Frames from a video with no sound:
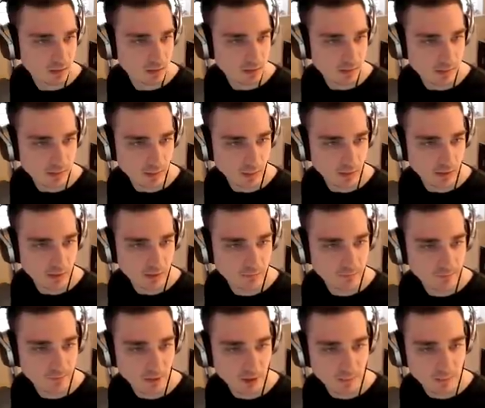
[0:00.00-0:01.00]
be all in,
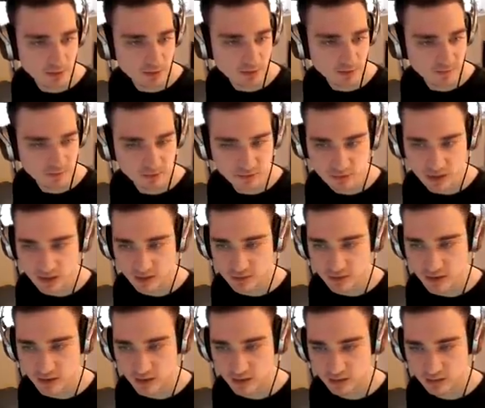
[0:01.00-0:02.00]
and we just have to check.
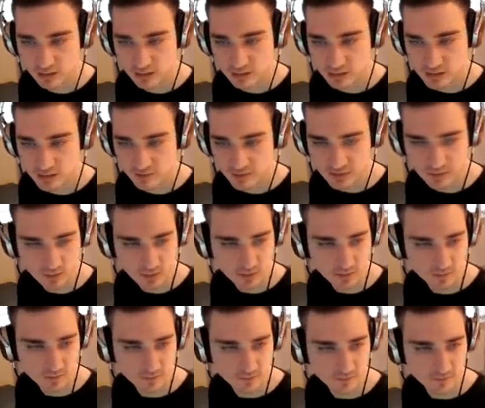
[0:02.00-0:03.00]
Just give this one up.
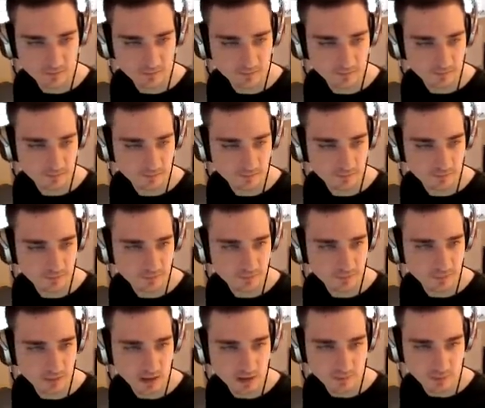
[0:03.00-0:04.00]

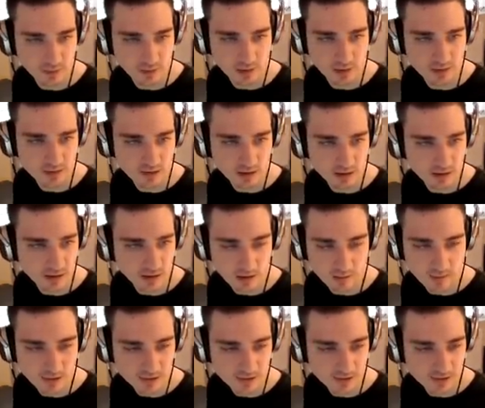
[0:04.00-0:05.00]
Even on 90, I can't
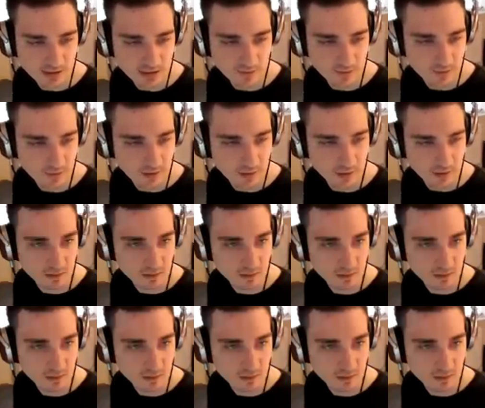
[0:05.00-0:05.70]
imagine this ever betting.